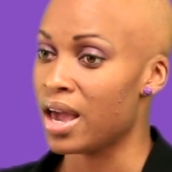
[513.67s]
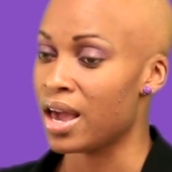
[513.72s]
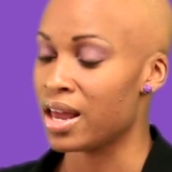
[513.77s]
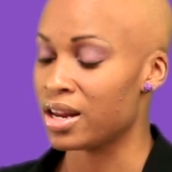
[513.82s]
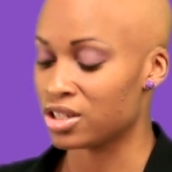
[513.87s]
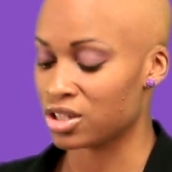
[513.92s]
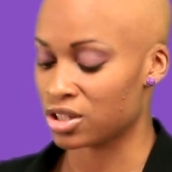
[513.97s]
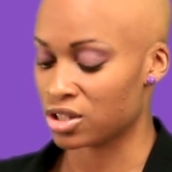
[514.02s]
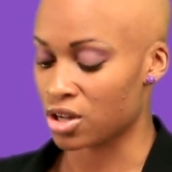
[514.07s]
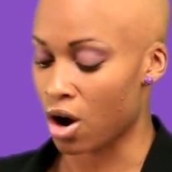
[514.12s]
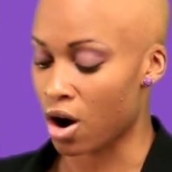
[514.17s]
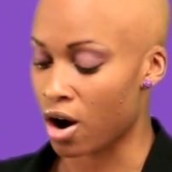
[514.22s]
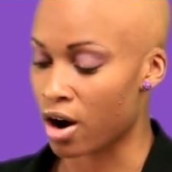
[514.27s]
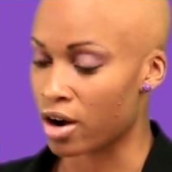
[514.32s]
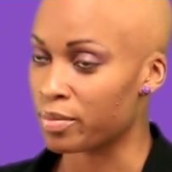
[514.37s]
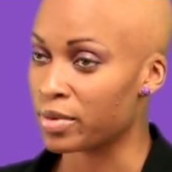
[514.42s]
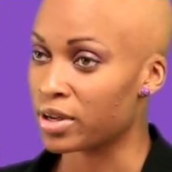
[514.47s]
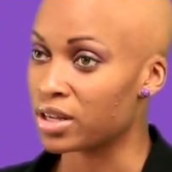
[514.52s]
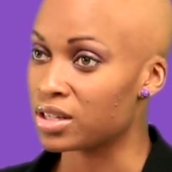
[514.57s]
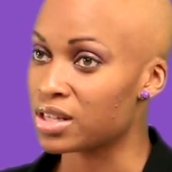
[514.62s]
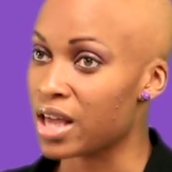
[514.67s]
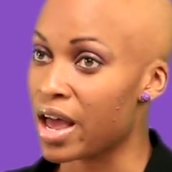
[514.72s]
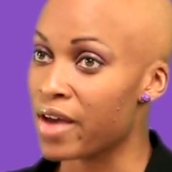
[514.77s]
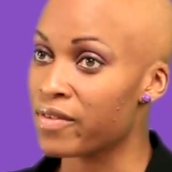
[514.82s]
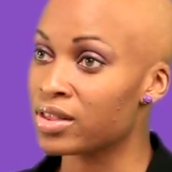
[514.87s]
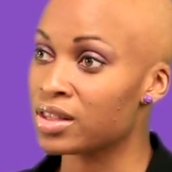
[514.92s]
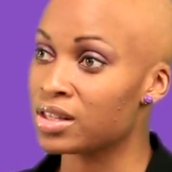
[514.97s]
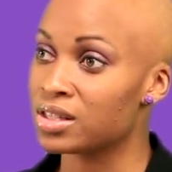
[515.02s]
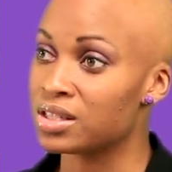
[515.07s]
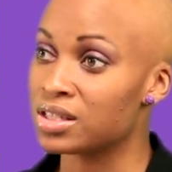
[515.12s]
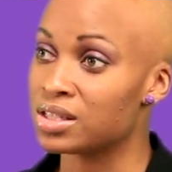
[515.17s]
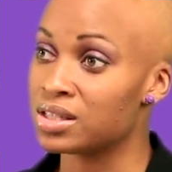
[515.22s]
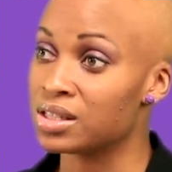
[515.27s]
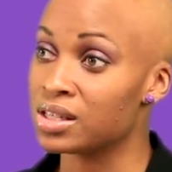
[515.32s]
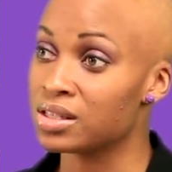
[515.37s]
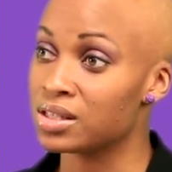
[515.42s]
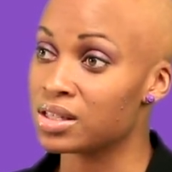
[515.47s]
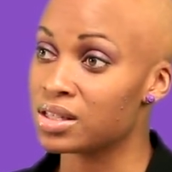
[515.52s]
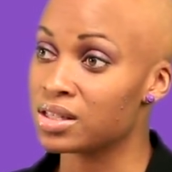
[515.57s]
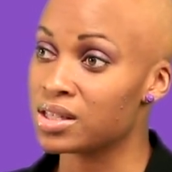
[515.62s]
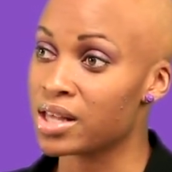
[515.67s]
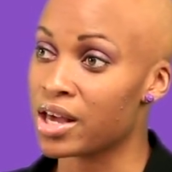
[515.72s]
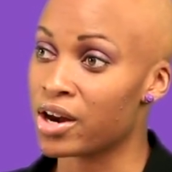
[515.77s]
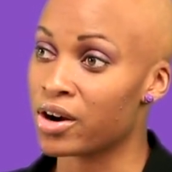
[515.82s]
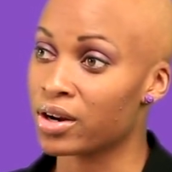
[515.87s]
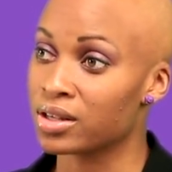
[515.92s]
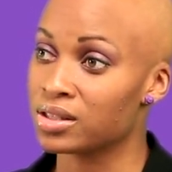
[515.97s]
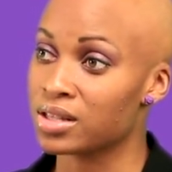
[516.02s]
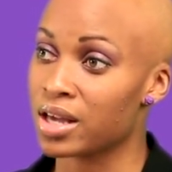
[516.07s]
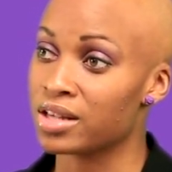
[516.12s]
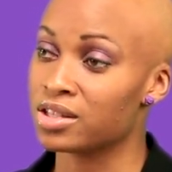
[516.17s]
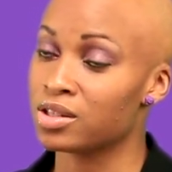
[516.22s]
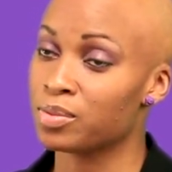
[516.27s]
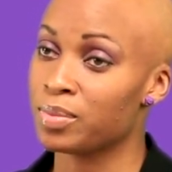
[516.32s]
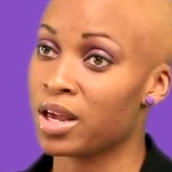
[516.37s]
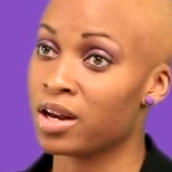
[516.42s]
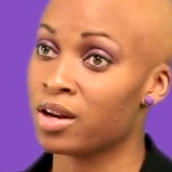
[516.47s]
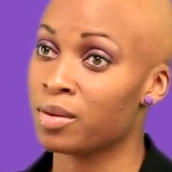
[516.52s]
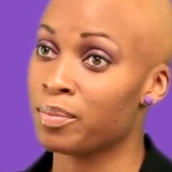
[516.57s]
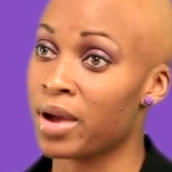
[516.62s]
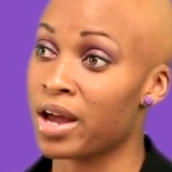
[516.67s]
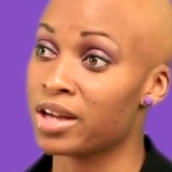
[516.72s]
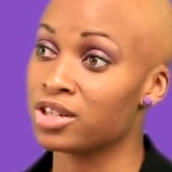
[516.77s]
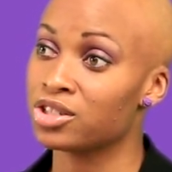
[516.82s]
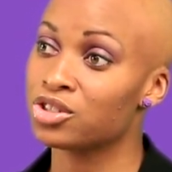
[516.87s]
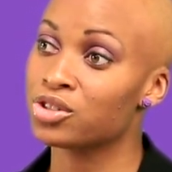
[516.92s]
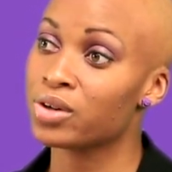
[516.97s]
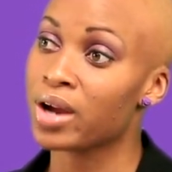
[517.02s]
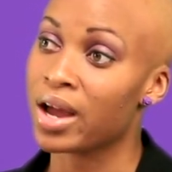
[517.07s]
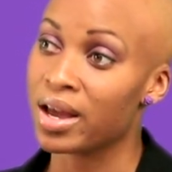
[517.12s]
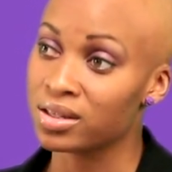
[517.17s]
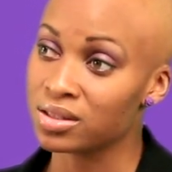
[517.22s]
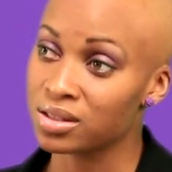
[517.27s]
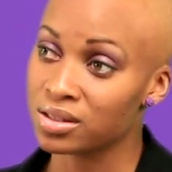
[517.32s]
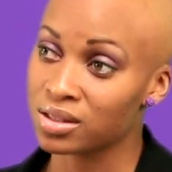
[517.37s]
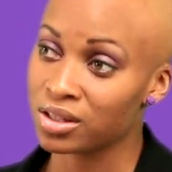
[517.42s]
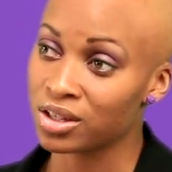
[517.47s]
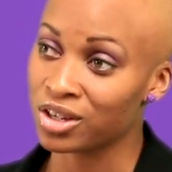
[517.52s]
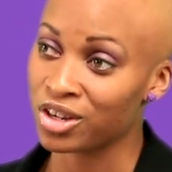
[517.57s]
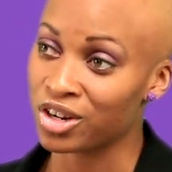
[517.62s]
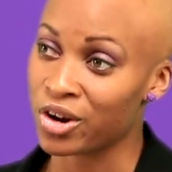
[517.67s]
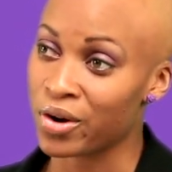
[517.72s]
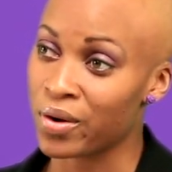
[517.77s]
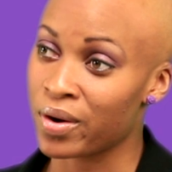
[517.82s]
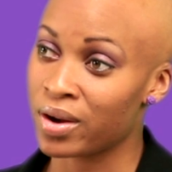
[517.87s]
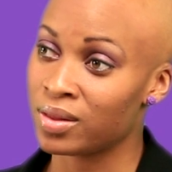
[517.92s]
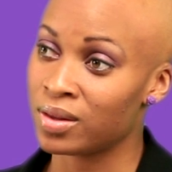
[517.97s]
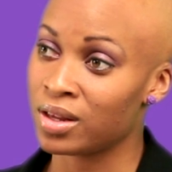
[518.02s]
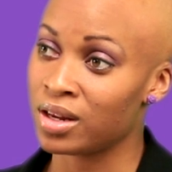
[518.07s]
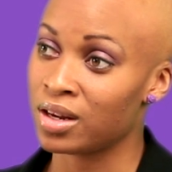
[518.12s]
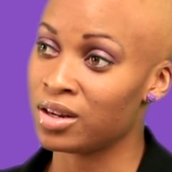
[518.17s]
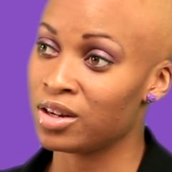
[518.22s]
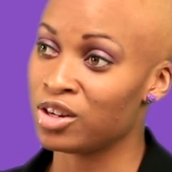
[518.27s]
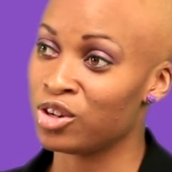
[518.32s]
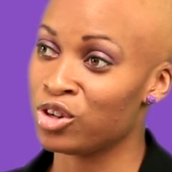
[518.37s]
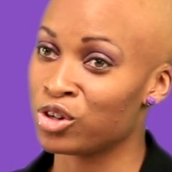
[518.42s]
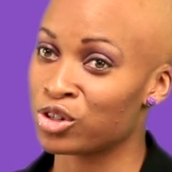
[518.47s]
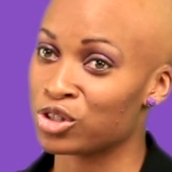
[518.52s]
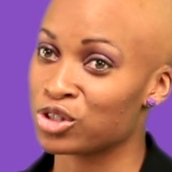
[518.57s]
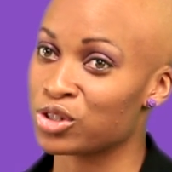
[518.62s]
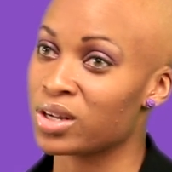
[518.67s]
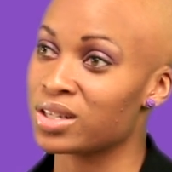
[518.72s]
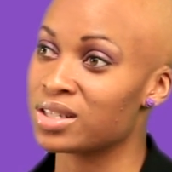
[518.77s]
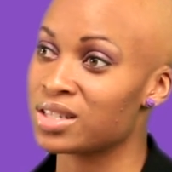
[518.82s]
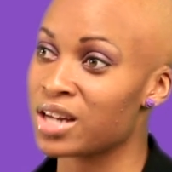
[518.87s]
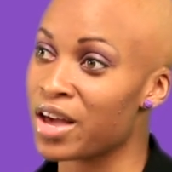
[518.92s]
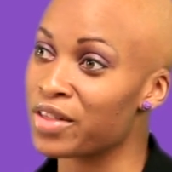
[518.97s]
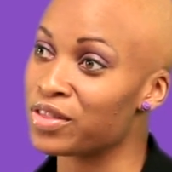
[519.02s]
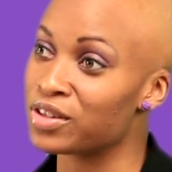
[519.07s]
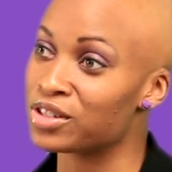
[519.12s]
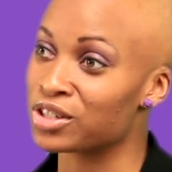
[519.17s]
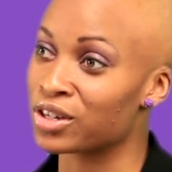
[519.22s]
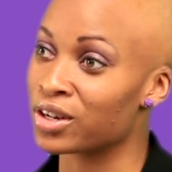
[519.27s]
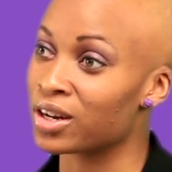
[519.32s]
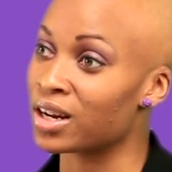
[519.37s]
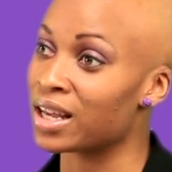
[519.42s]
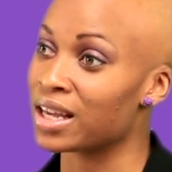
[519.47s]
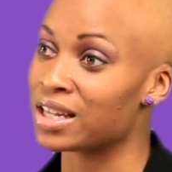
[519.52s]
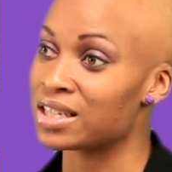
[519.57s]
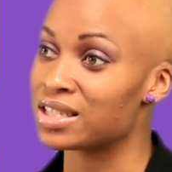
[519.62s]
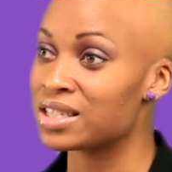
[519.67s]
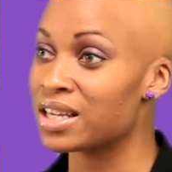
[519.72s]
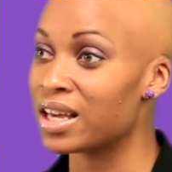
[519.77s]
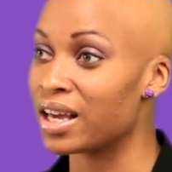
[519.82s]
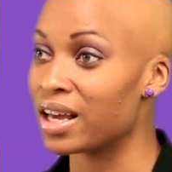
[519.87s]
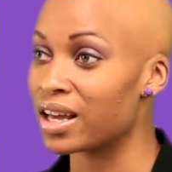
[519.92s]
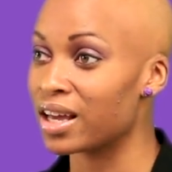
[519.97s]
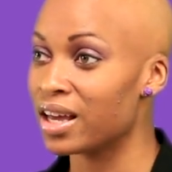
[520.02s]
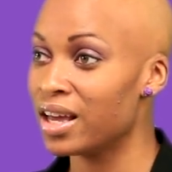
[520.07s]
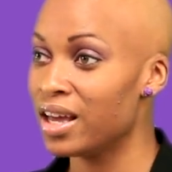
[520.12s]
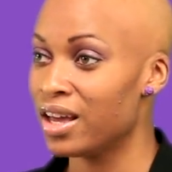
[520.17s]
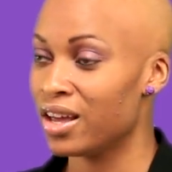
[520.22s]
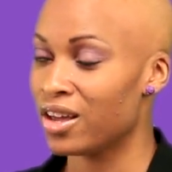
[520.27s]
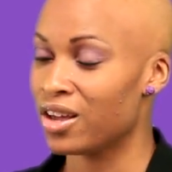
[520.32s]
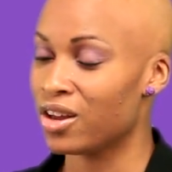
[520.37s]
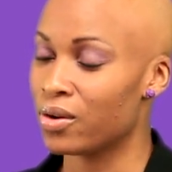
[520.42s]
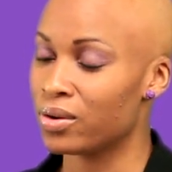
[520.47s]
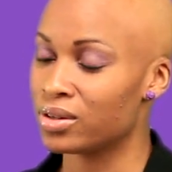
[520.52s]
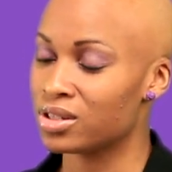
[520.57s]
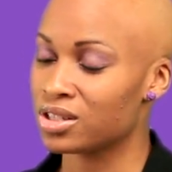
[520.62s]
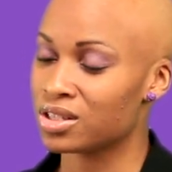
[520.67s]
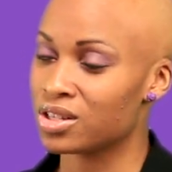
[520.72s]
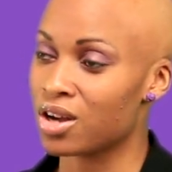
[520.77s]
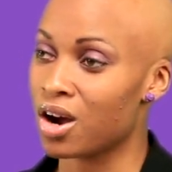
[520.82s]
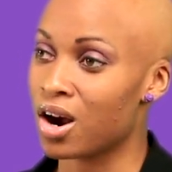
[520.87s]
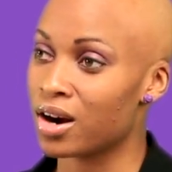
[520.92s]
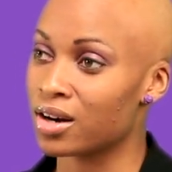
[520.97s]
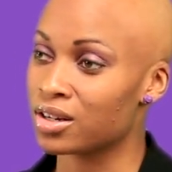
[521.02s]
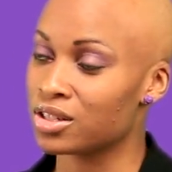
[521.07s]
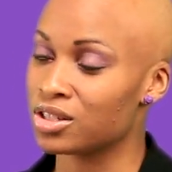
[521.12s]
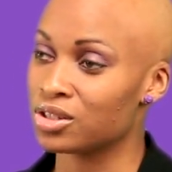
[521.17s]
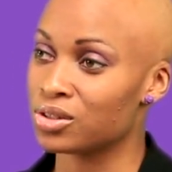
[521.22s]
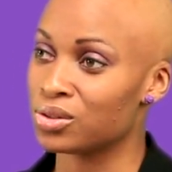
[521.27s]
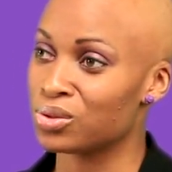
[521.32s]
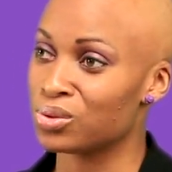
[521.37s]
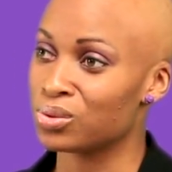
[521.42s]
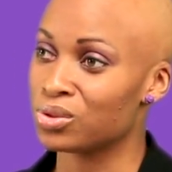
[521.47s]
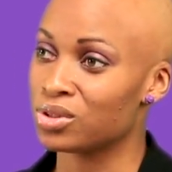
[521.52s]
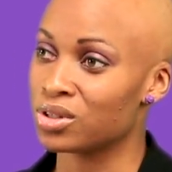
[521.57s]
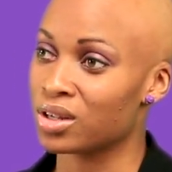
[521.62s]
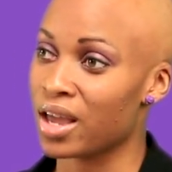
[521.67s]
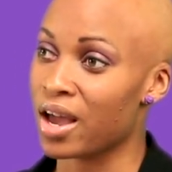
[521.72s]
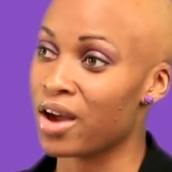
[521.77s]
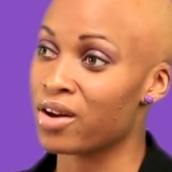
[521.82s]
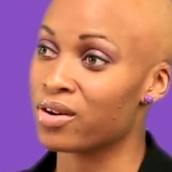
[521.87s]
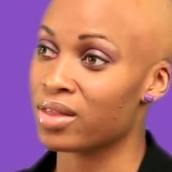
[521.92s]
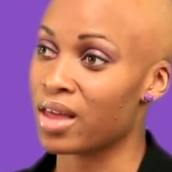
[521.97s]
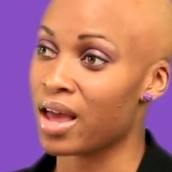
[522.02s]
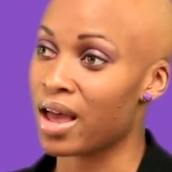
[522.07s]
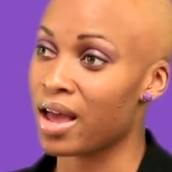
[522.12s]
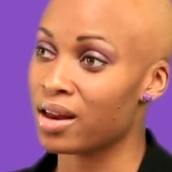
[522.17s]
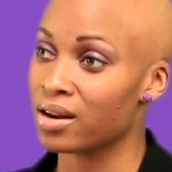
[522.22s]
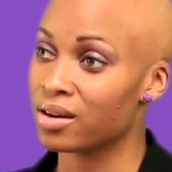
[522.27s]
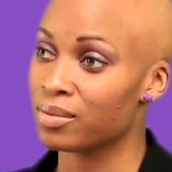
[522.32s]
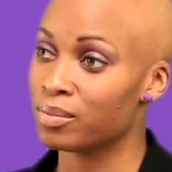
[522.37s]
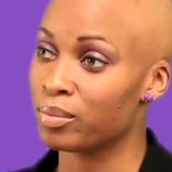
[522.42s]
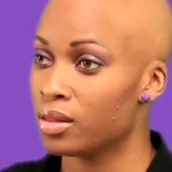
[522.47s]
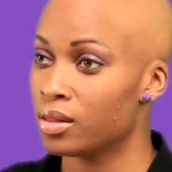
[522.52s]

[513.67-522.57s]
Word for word: and it's just hard because having these diseases that are exacerbated by stress, you know, and then you're stressed out that you're going to get sick, you know, it's just hard to, to counter that.